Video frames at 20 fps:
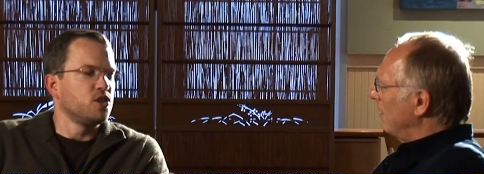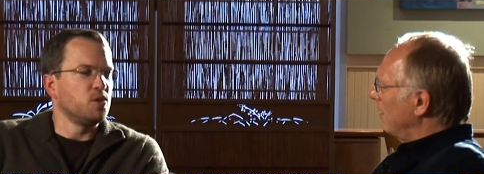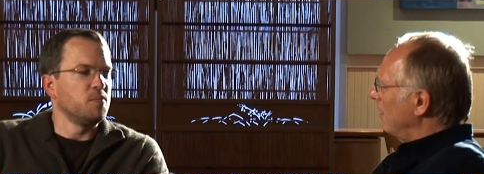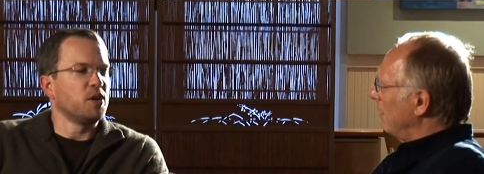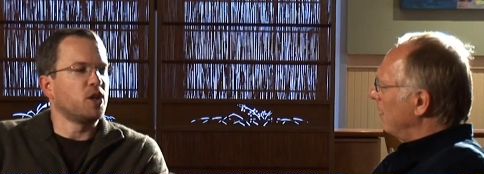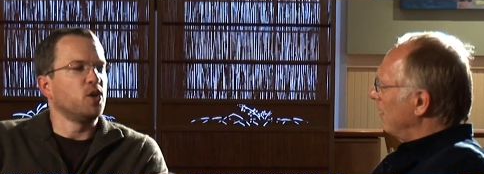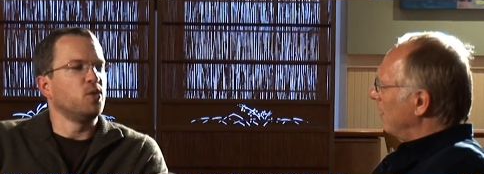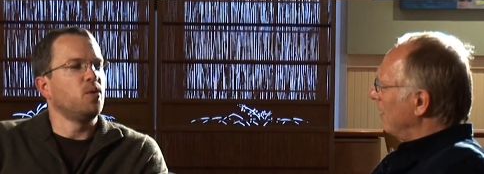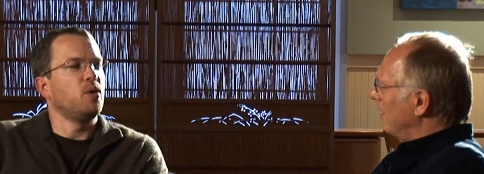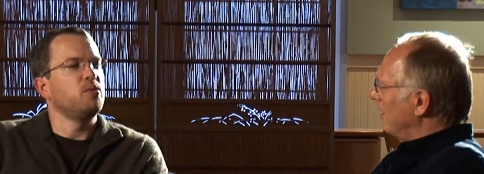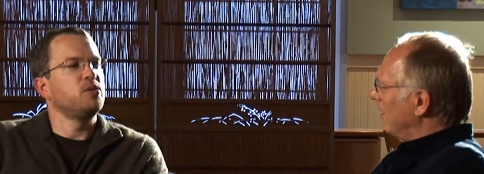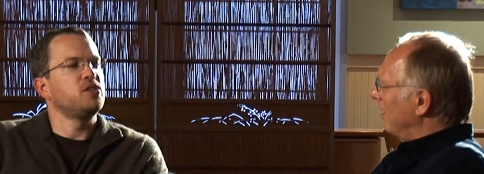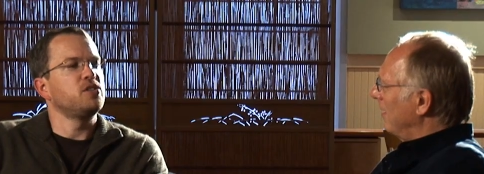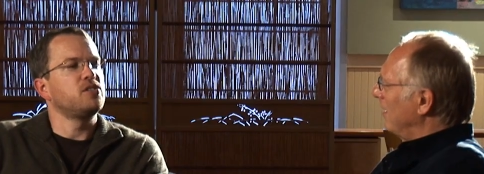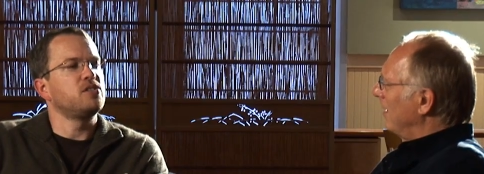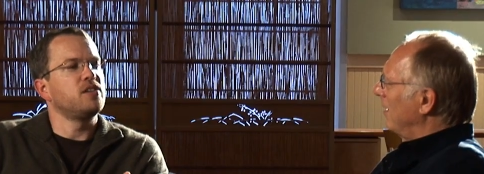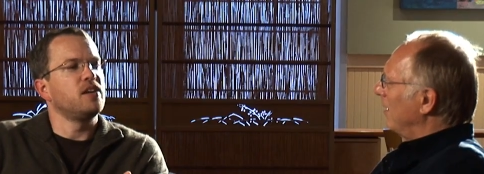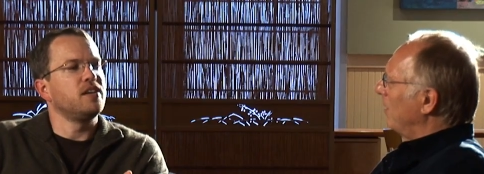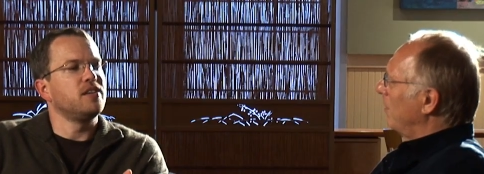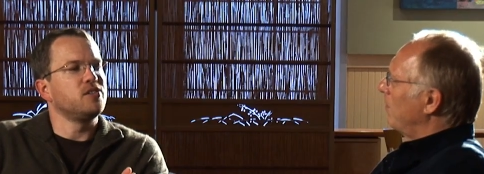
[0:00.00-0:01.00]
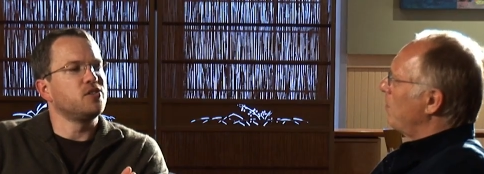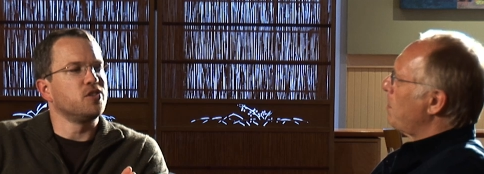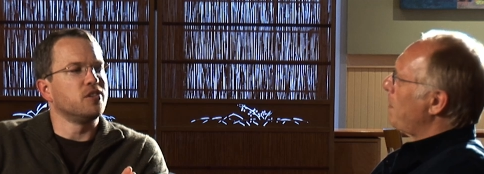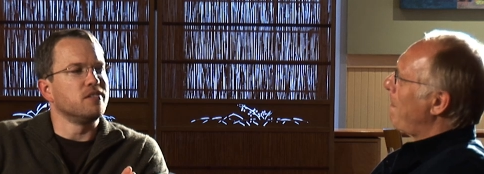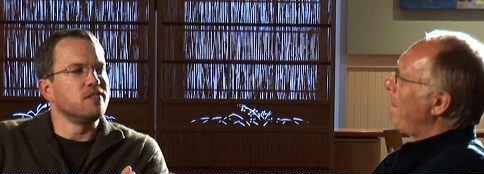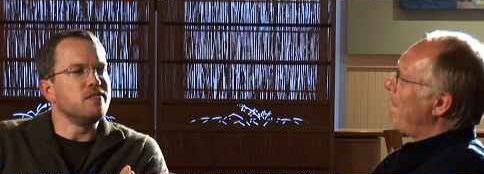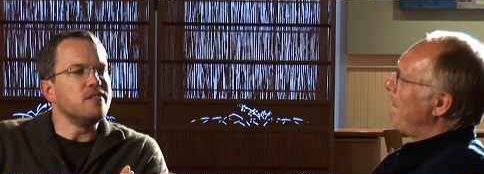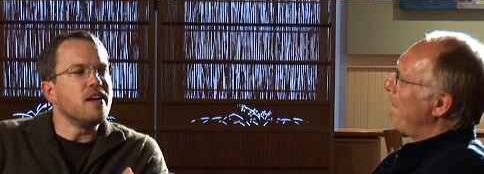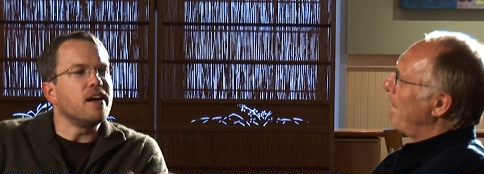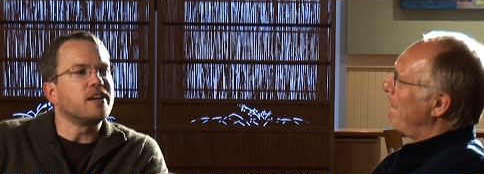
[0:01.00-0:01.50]
Speaker 1: So, Michael, what would you say is your
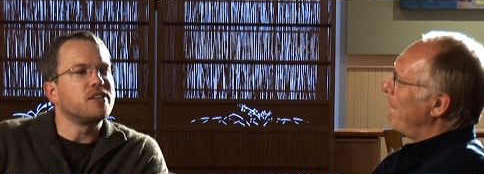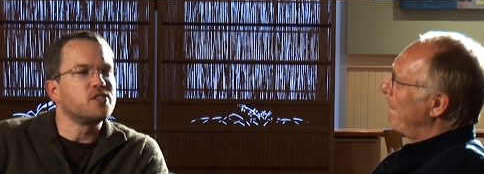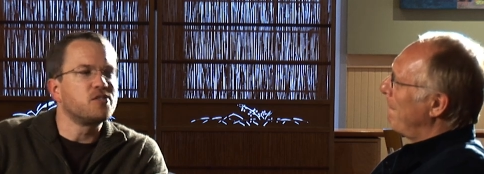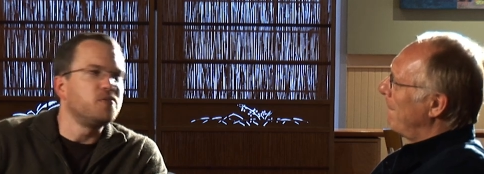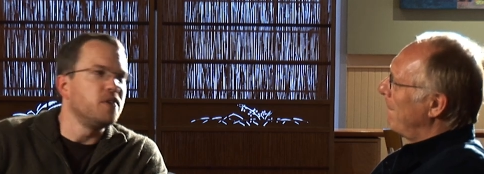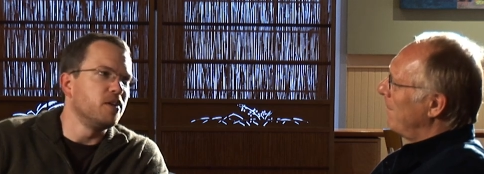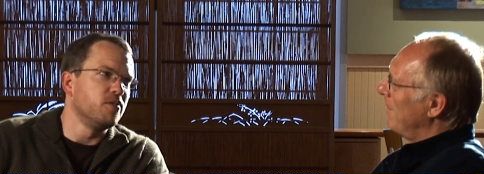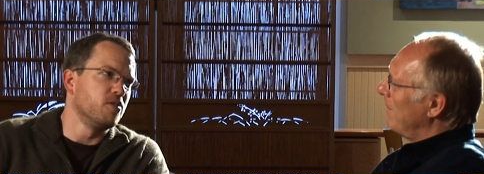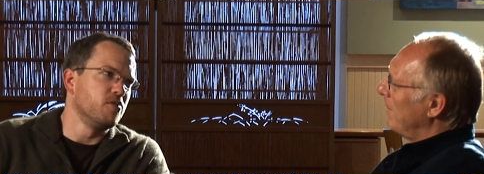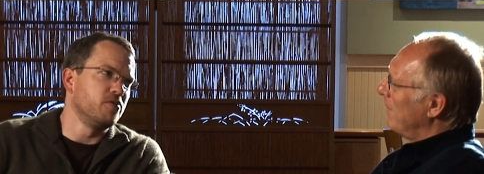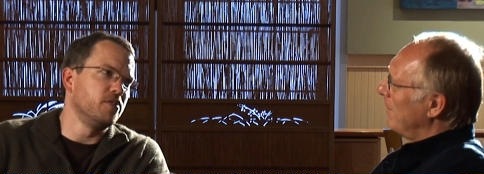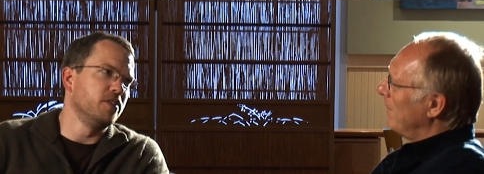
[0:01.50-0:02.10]
next favorite